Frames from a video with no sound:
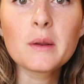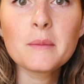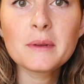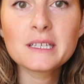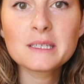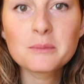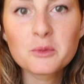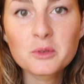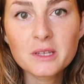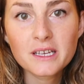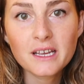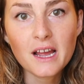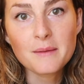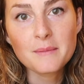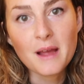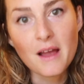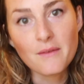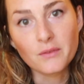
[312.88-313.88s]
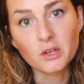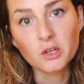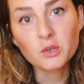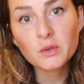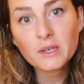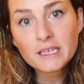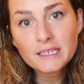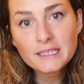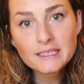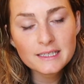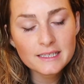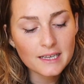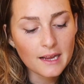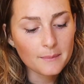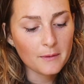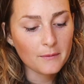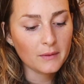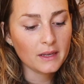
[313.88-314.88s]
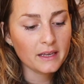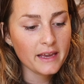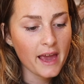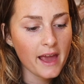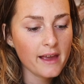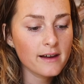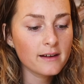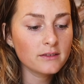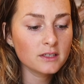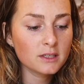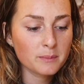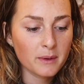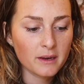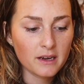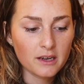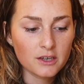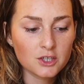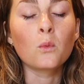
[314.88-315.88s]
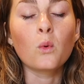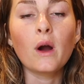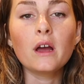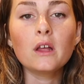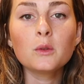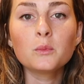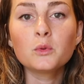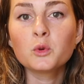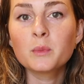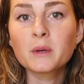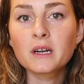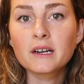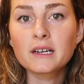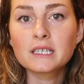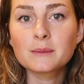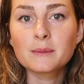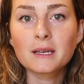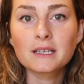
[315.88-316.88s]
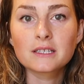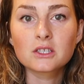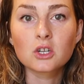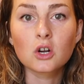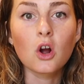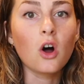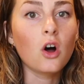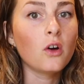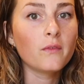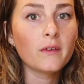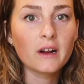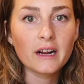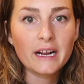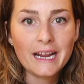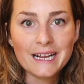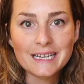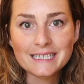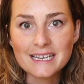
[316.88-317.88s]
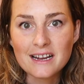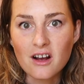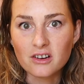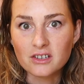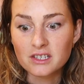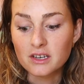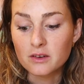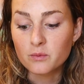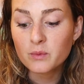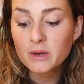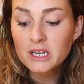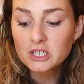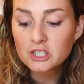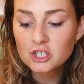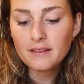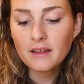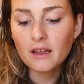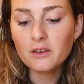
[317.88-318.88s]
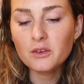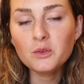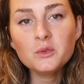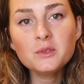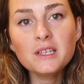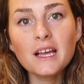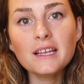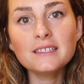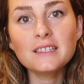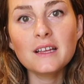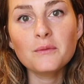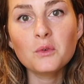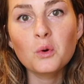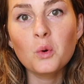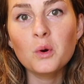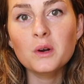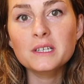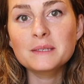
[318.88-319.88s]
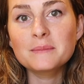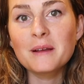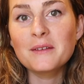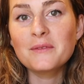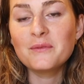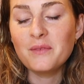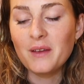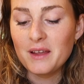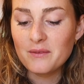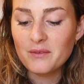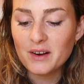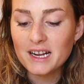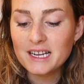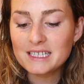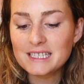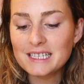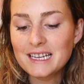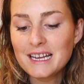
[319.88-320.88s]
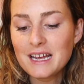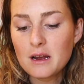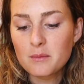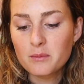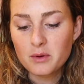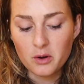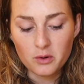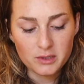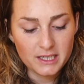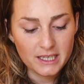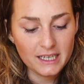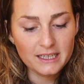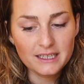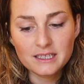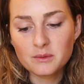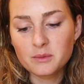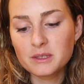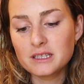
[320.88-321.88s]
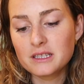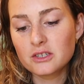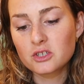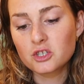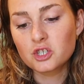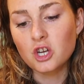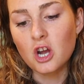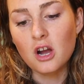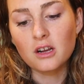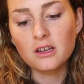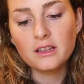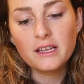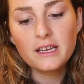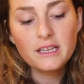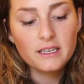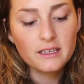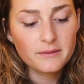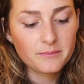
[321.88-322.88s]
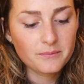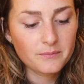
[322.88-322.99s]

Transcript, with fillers: in my smoothie, I'm having greens, I'm having kale, spinach, wild blueberries because they're all very antioxidant rich, and then Nuzest, of course, my favorite protein. This one's their chocolate.